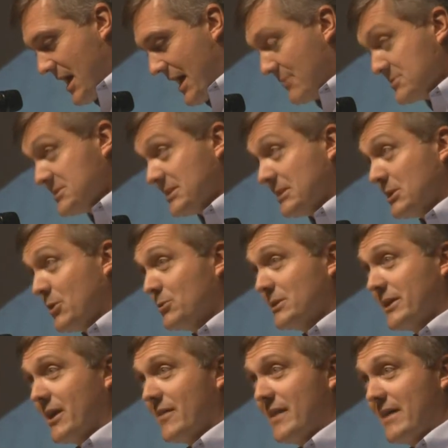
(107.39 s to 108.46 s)
I was a little
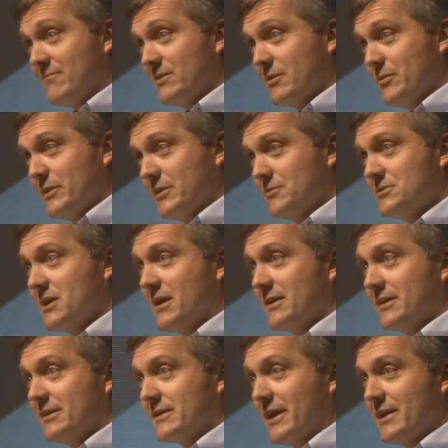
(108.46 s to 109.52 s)
lonely on that vote in the
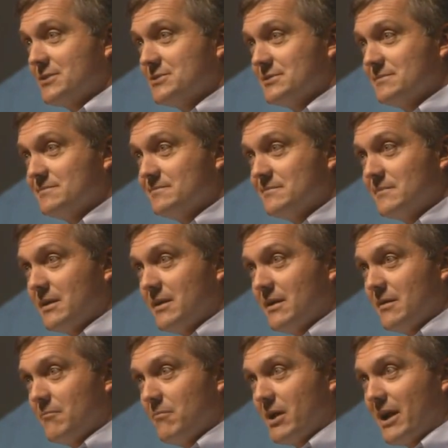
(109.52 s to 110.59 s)
Utah delegation,
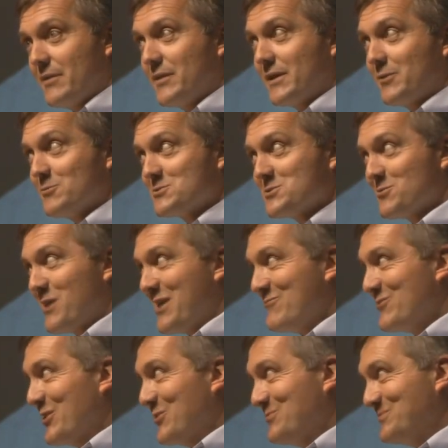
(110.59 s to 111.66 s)
but I think it was the right
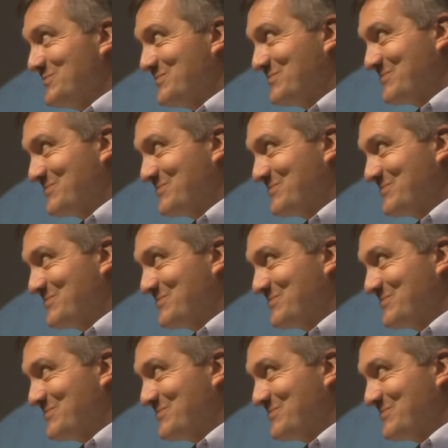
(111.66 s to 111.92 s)
vote.